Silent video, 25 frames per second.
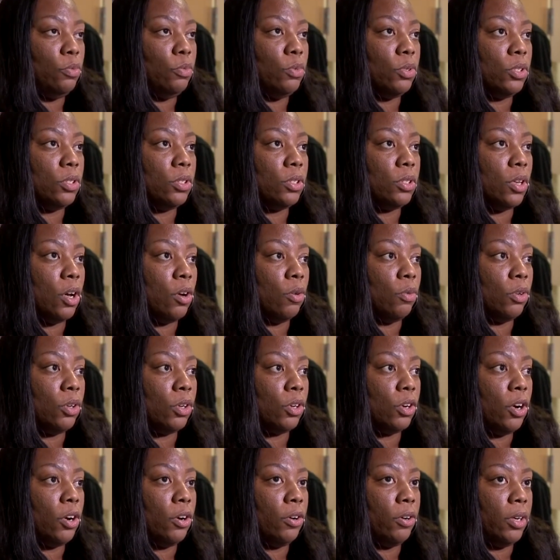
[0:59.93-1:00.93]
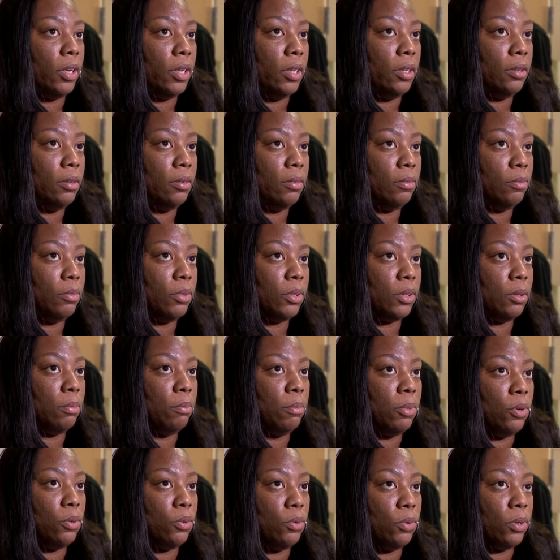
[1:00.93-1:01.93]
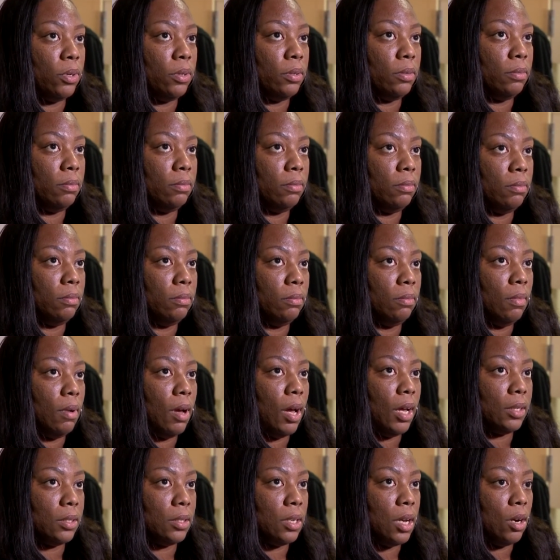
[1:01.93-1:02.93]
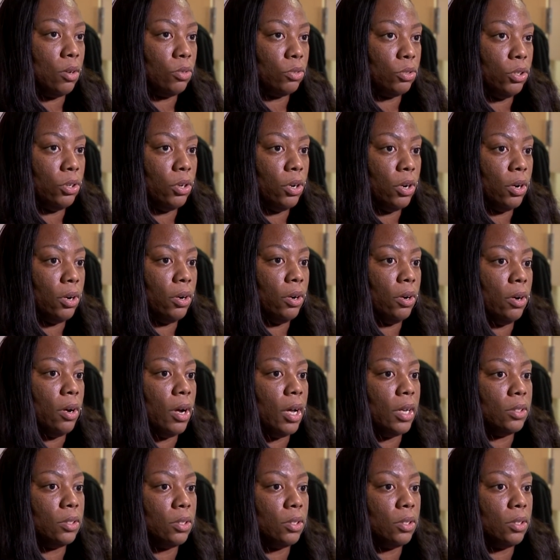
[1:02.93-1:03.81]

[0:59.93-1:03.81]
was on the gurney with the board. I talked to her. I